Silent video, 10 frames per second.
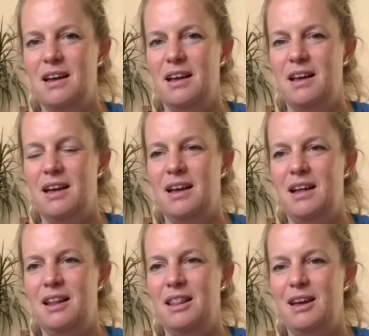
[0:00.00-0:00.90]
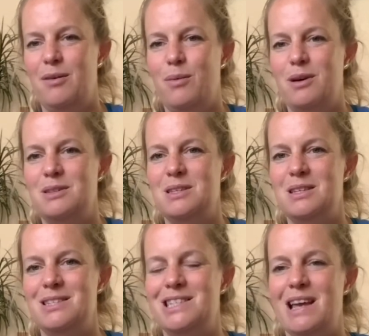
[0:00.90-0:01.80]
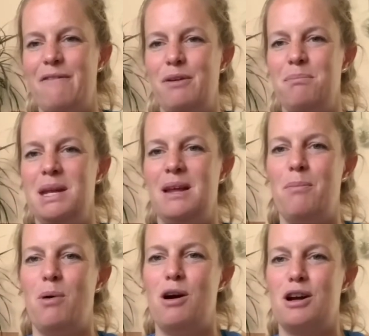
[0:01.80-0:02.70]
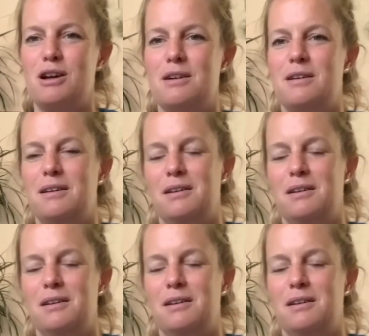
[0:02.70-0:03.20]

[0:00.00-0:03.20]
And that was the 7-minute marker.